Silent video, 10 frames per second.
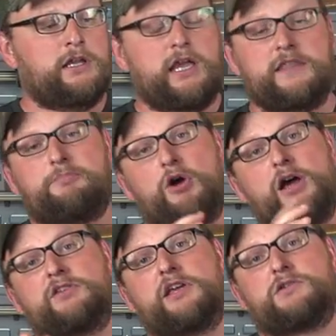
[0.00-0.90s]
and the
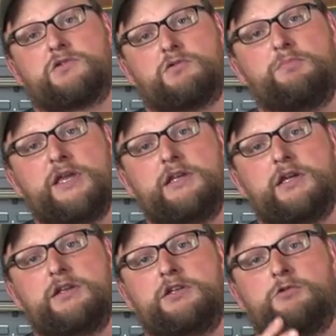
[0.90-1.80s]
process is
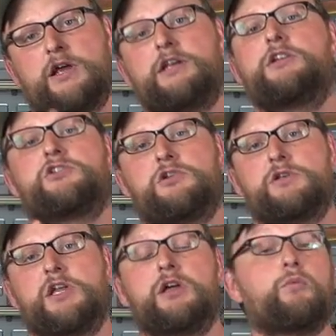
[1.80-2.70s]
repeated, and you're ready to shoot
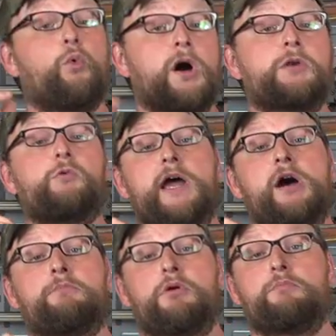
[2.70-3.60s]
again. One
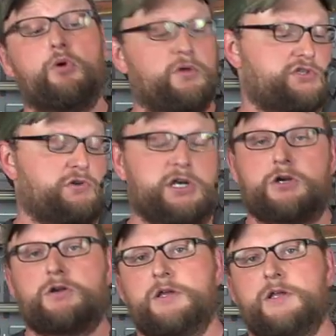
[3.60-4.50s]
round per pull of the trigger.